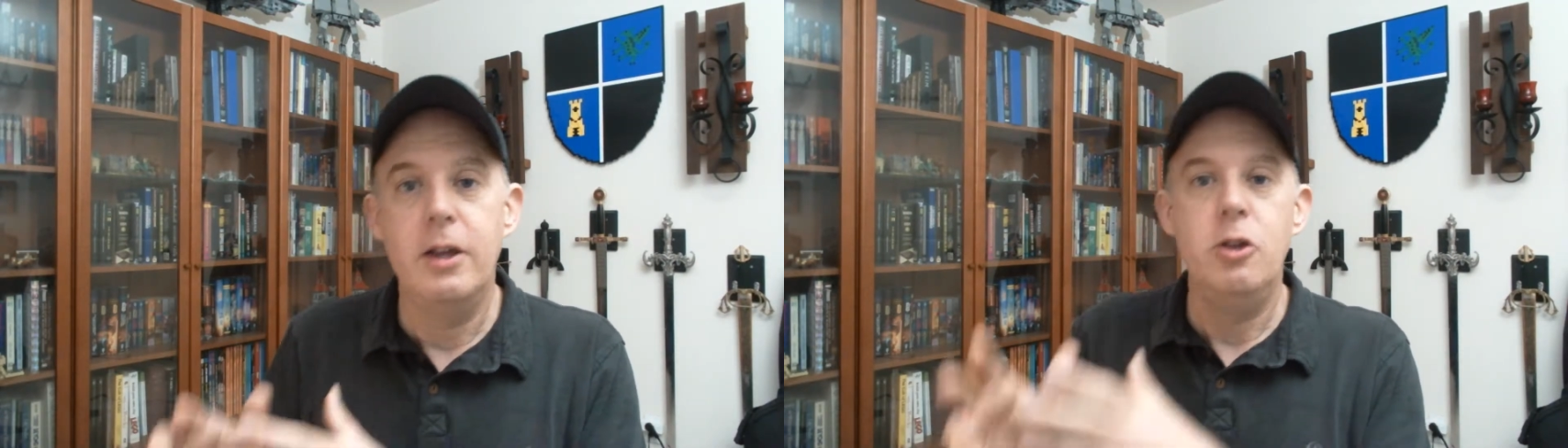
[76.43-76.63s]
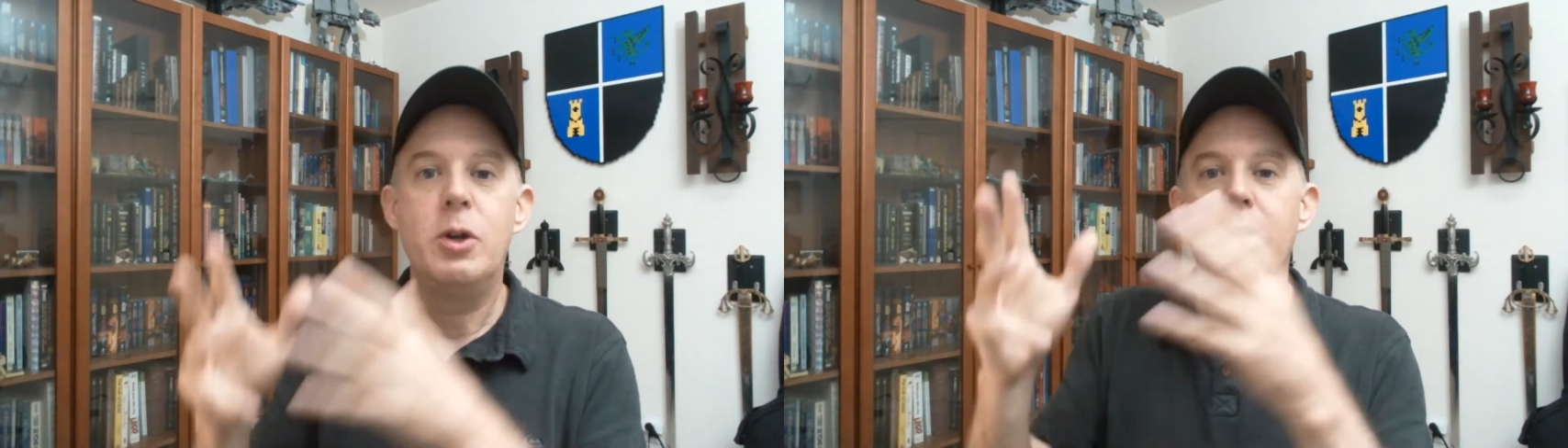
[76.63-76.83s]

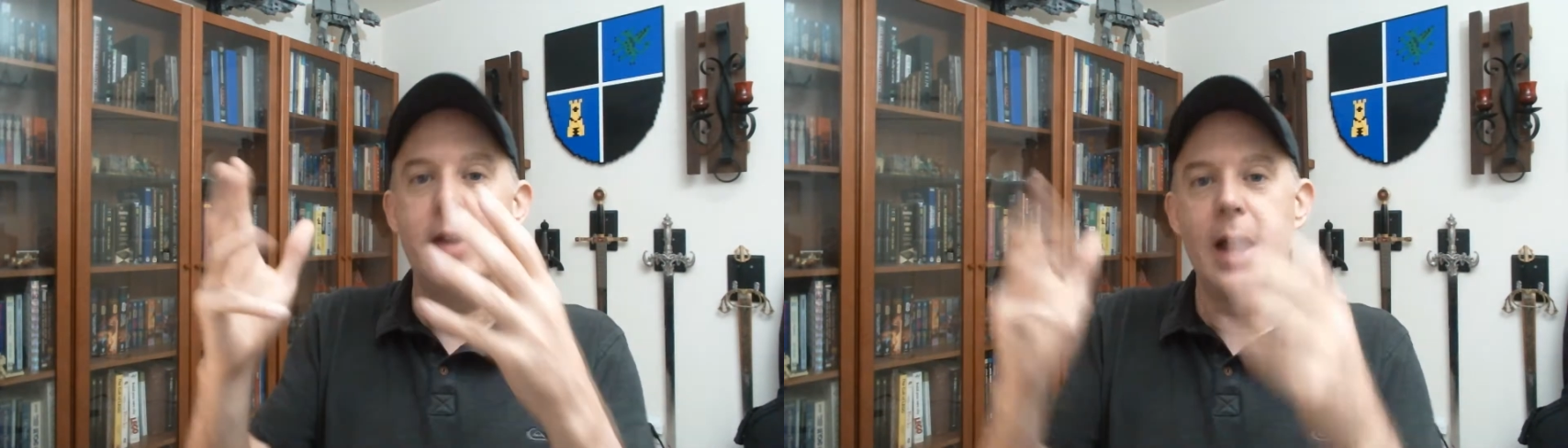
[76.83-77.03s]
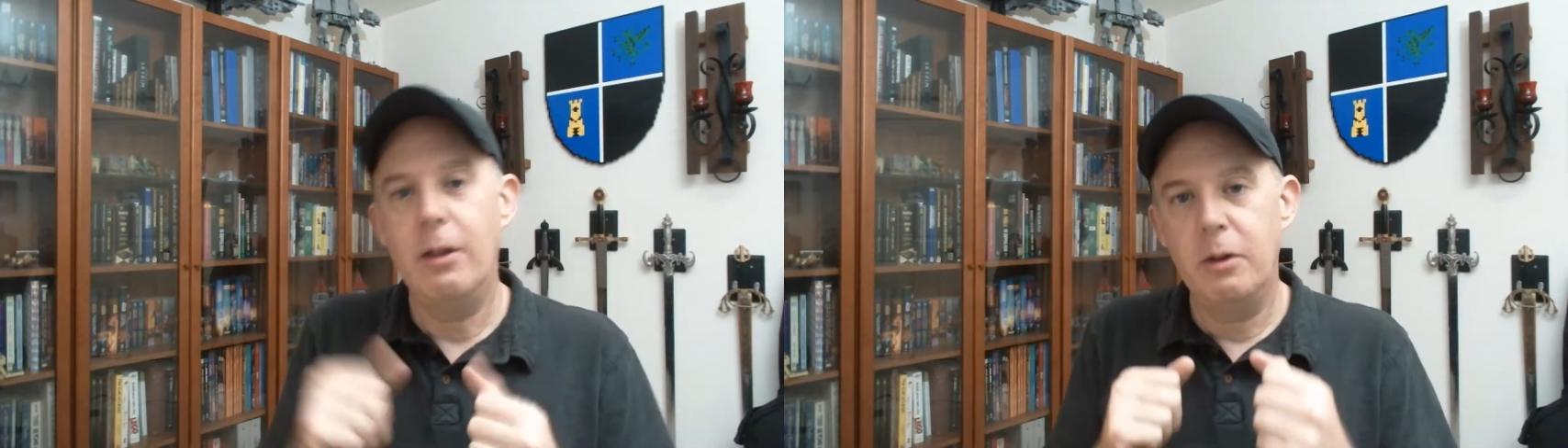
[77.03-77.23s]
You can
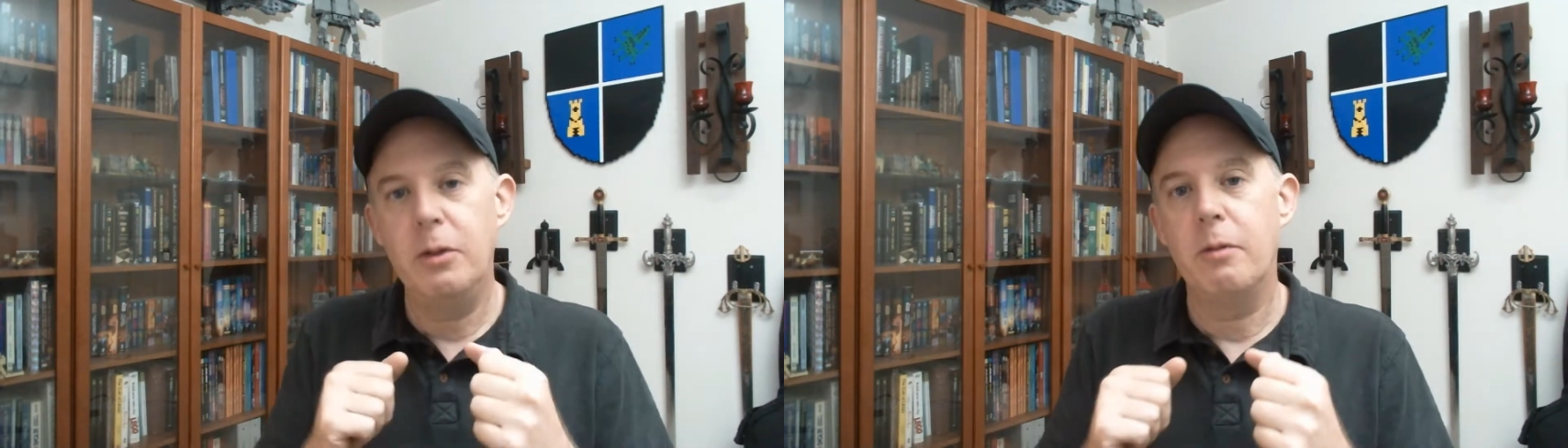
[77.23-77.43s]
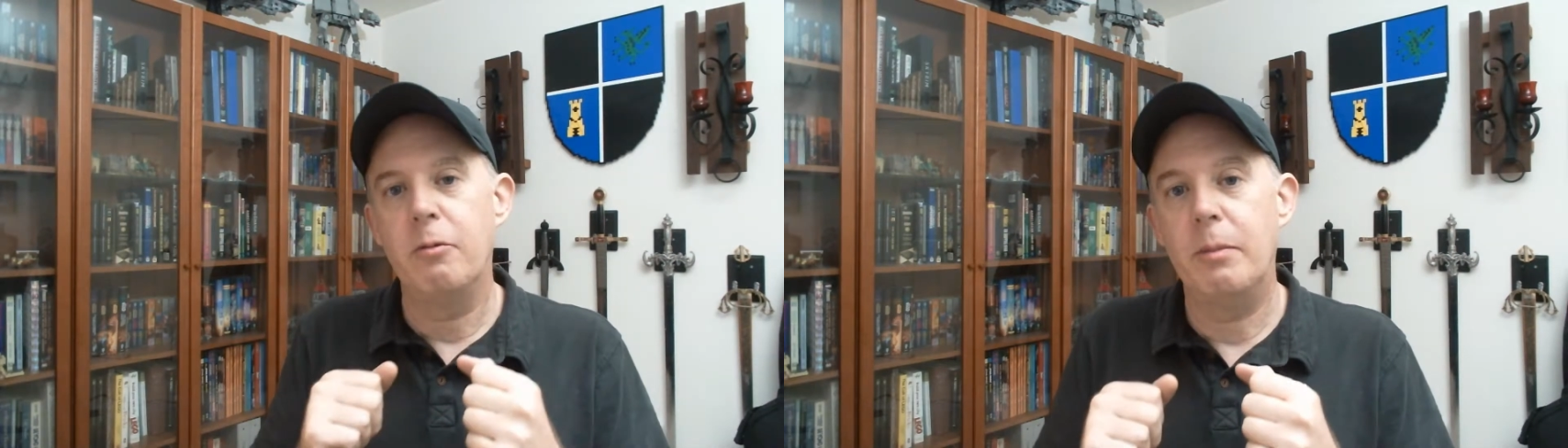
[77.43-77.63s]

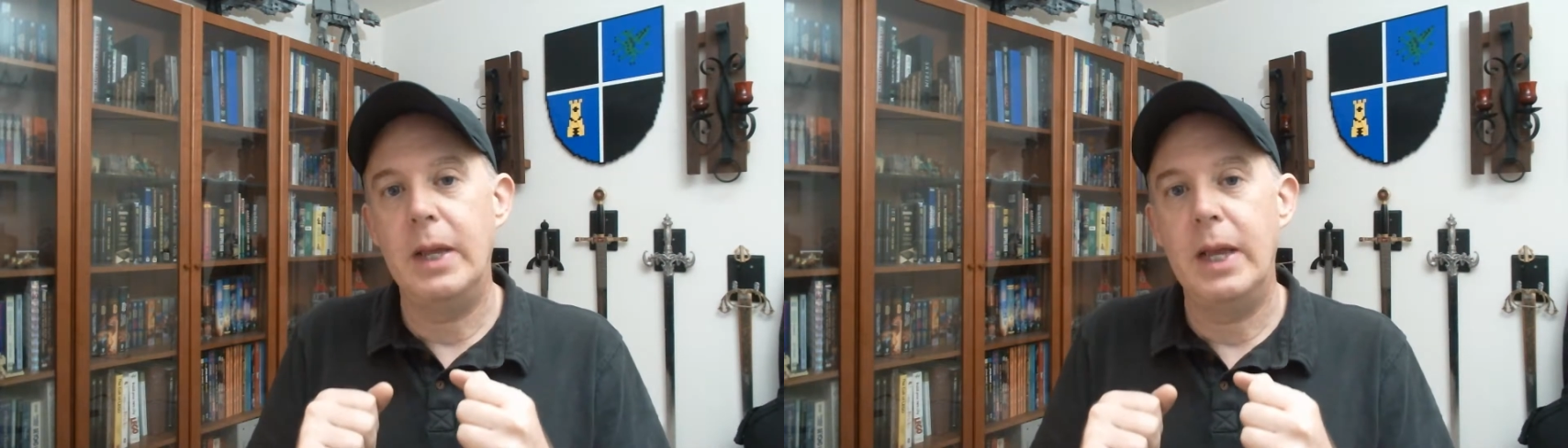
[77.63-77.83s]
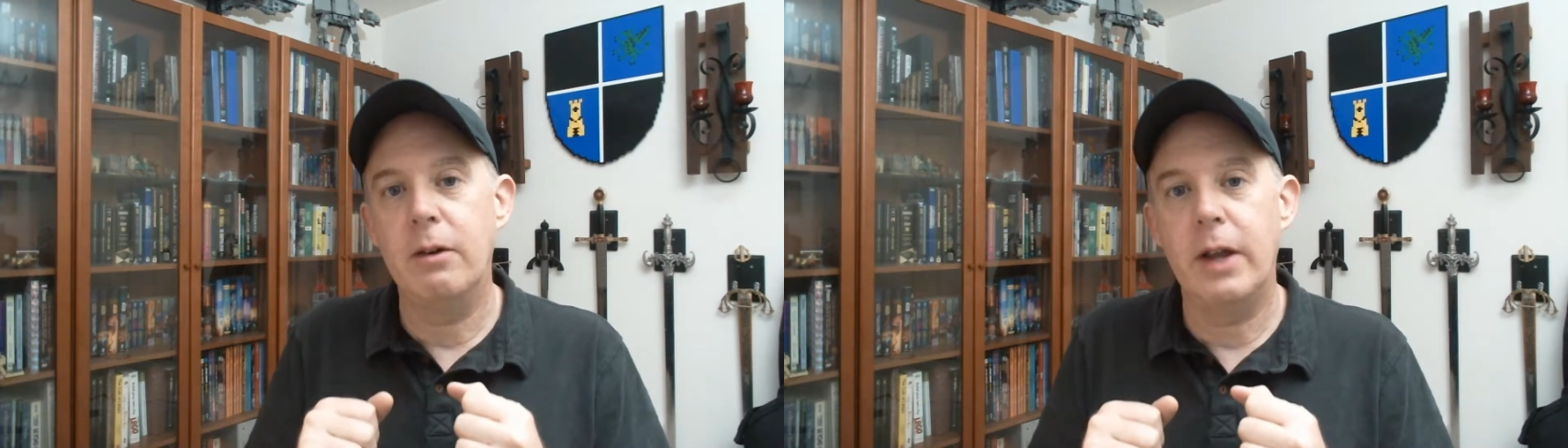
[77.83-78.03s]
download them from
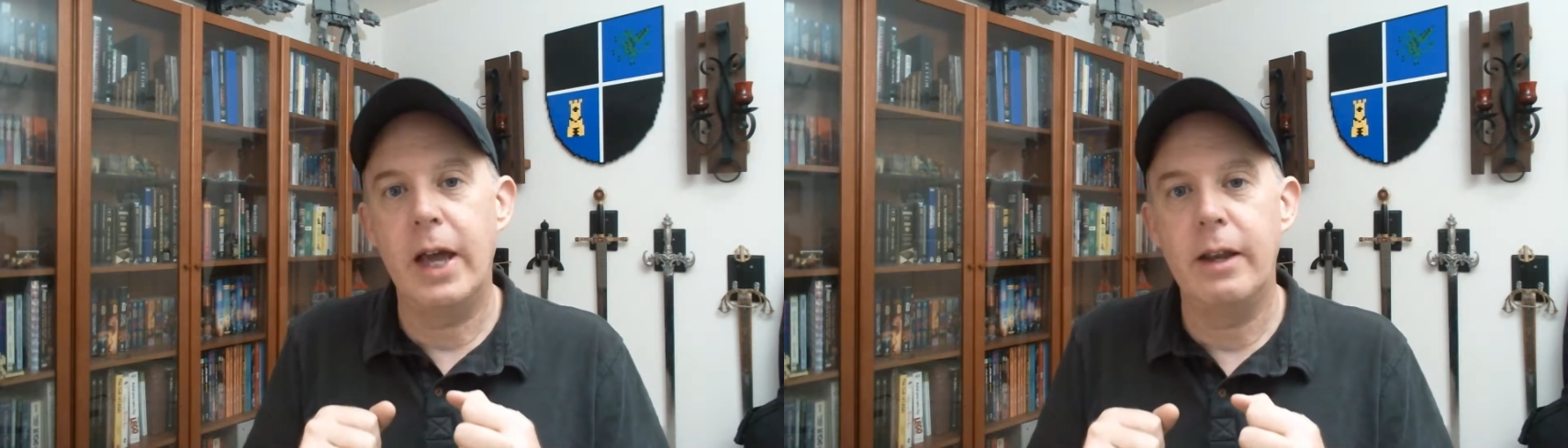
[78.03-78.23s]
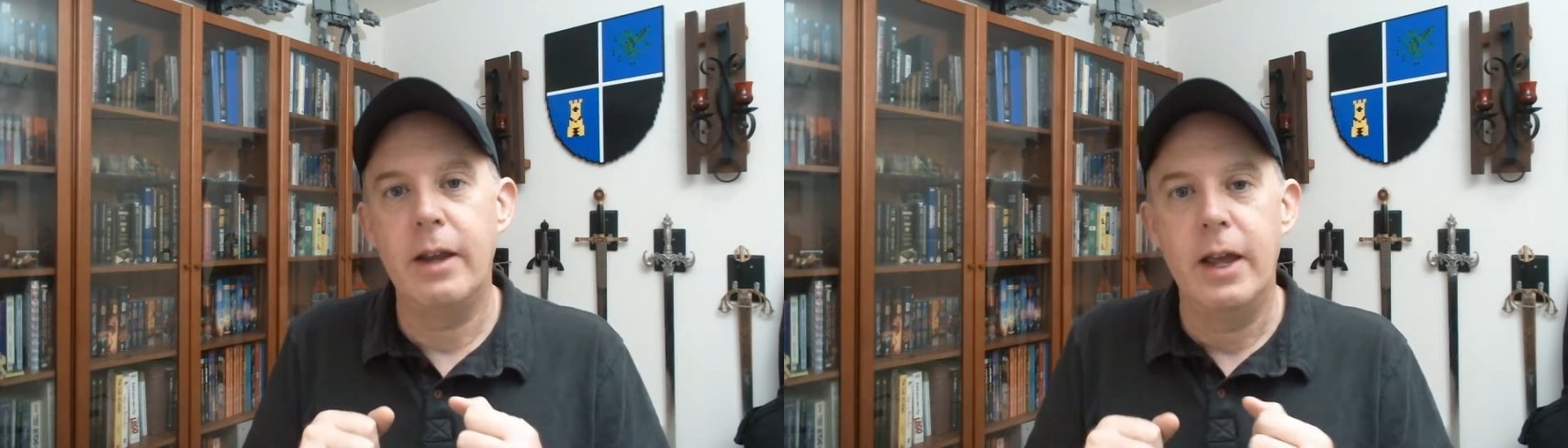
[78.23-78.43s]
the
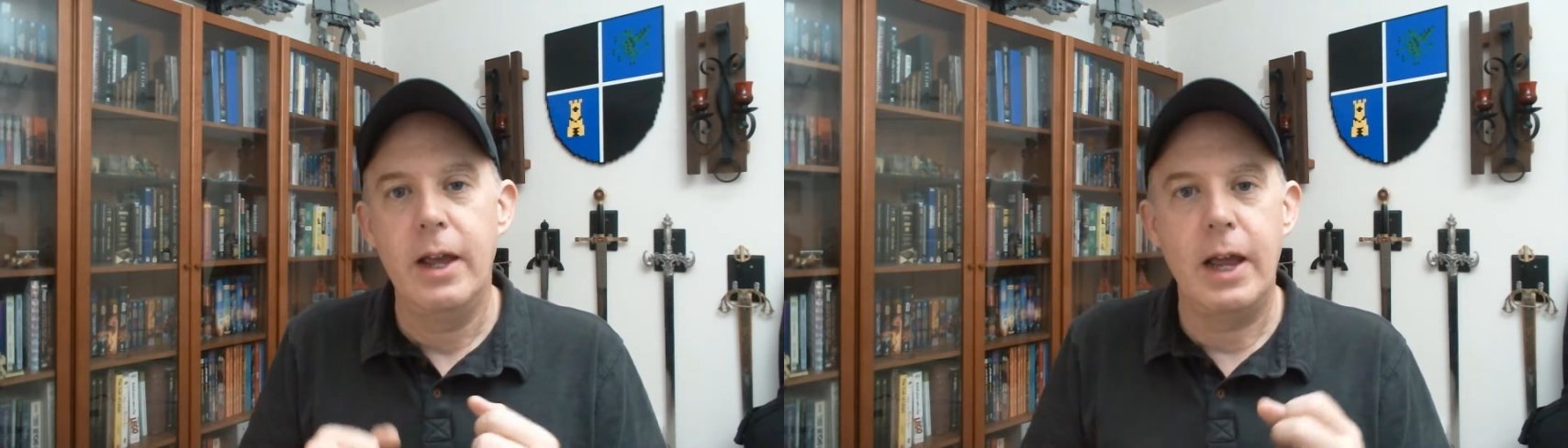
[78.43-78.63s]
internet